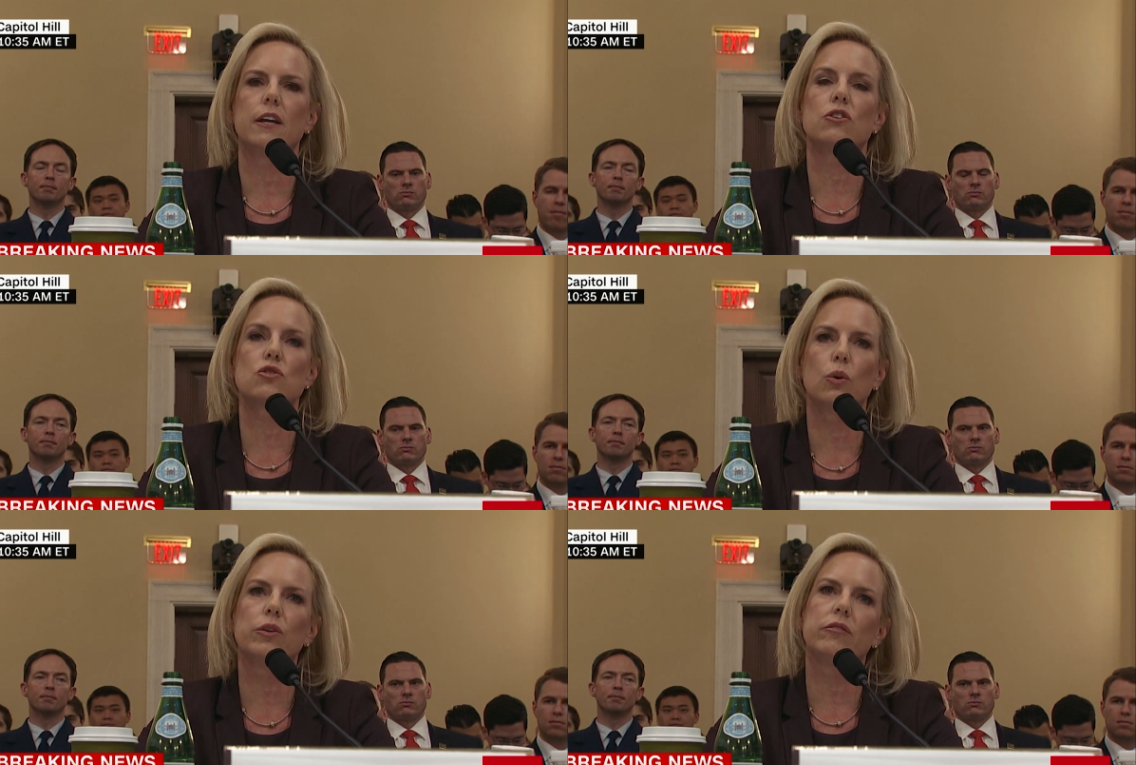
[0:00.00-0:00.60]
Speaker 1: a
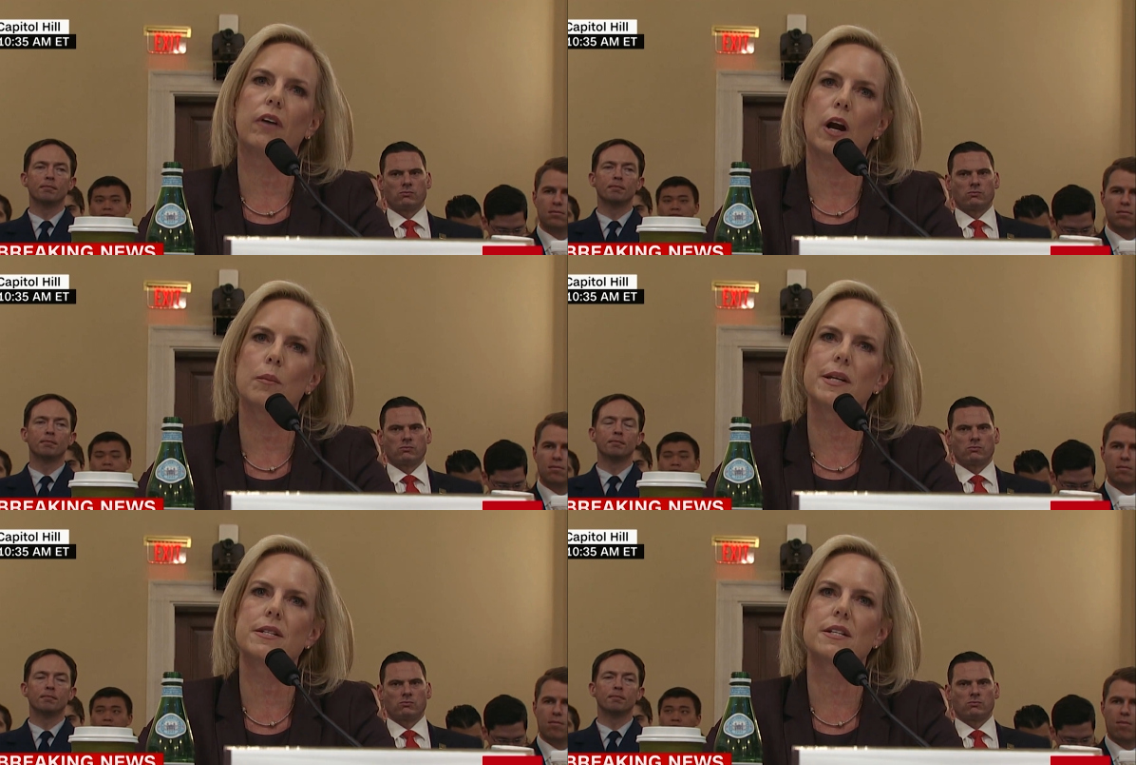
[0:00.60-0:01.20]
controlled
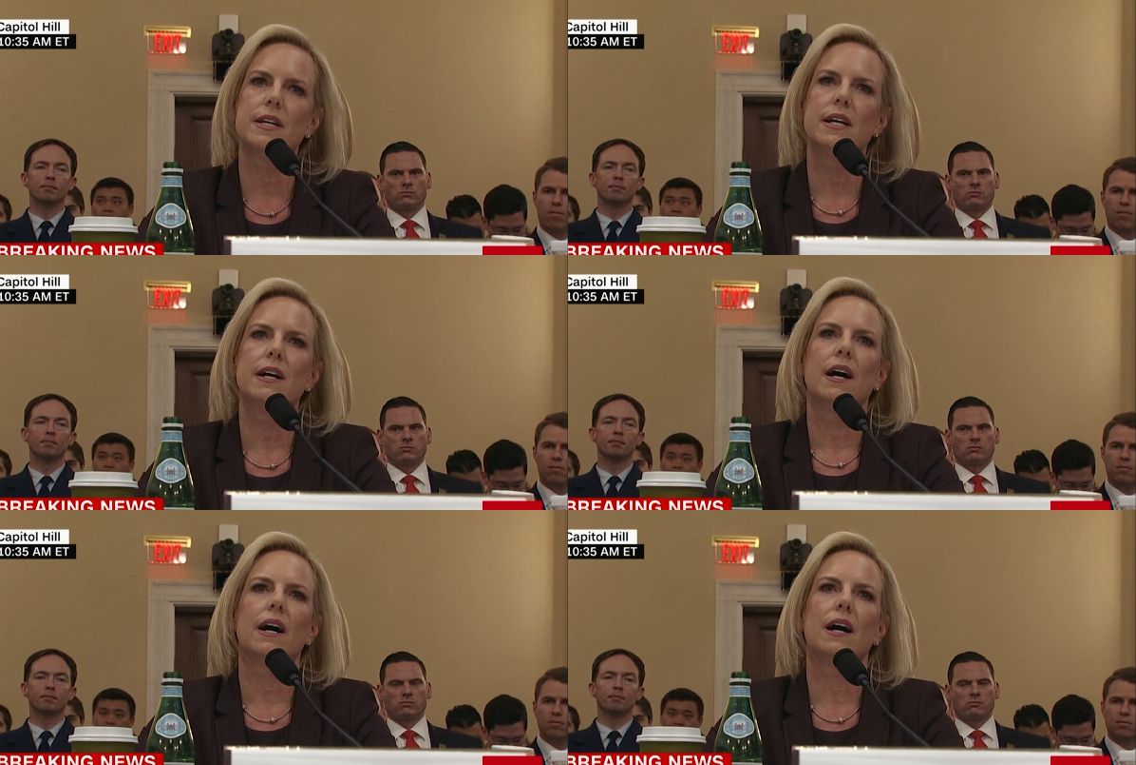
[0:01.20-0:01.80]
environment,
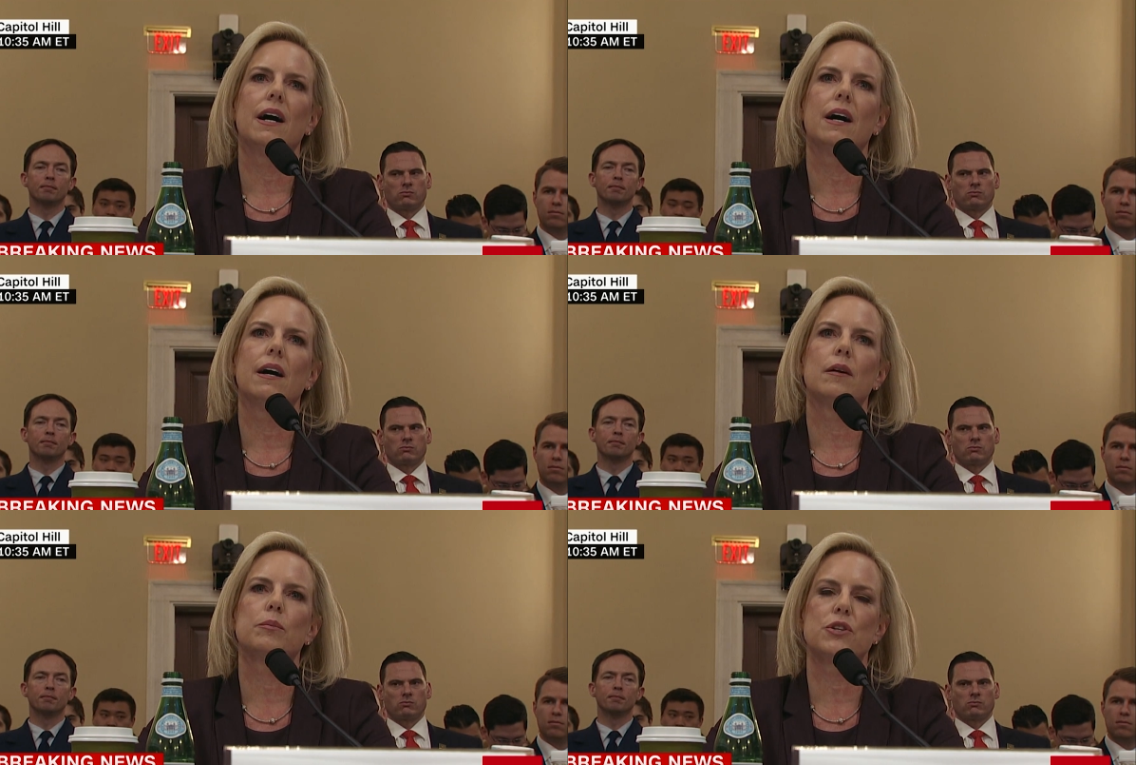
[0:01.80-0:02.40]

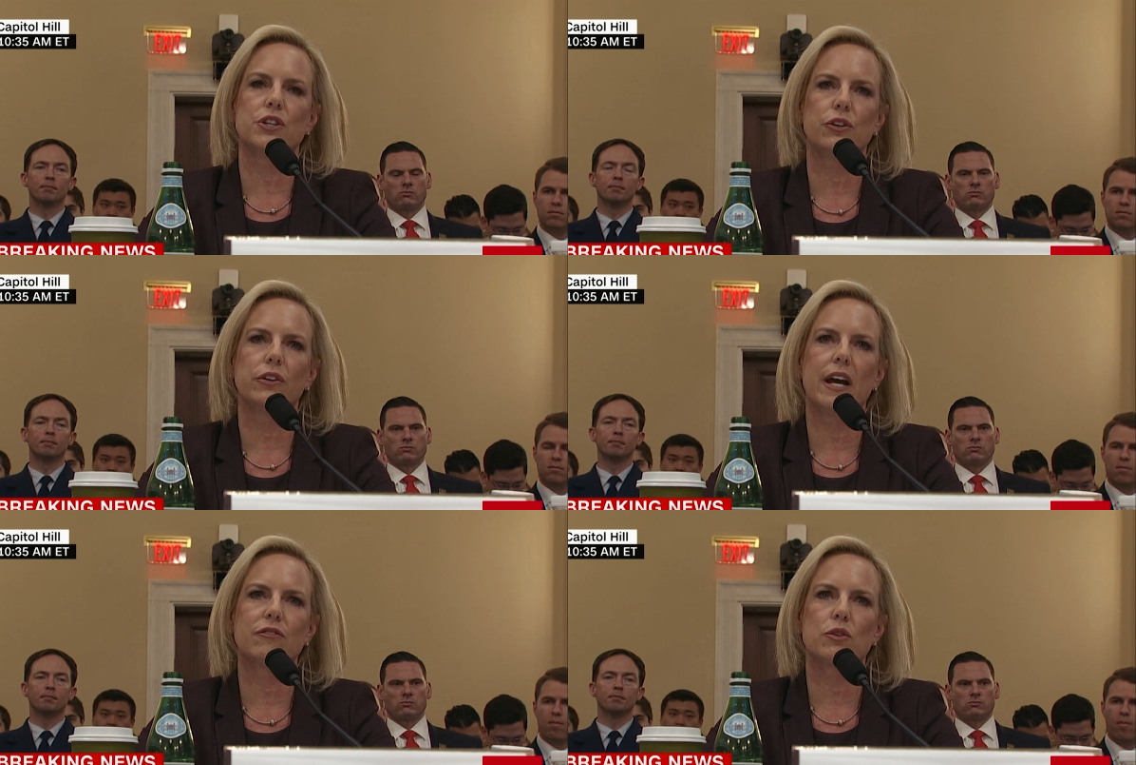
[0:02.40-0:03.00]
uh,
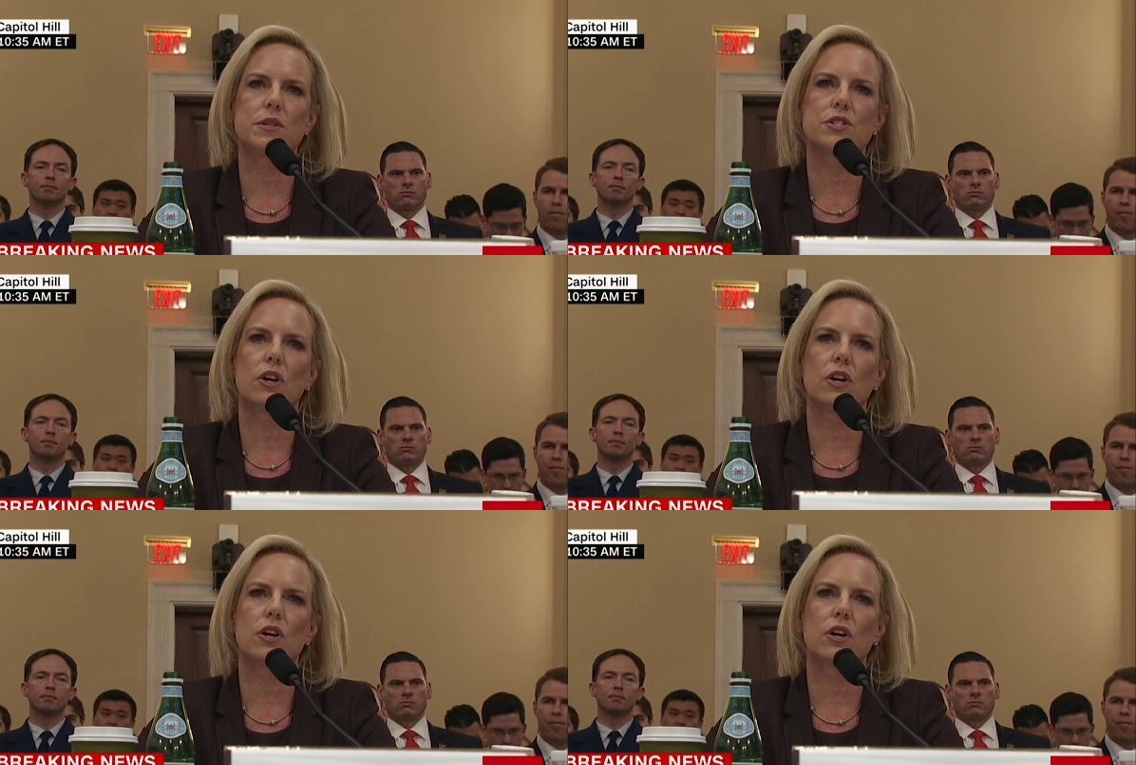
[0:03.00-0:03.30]
particularly after we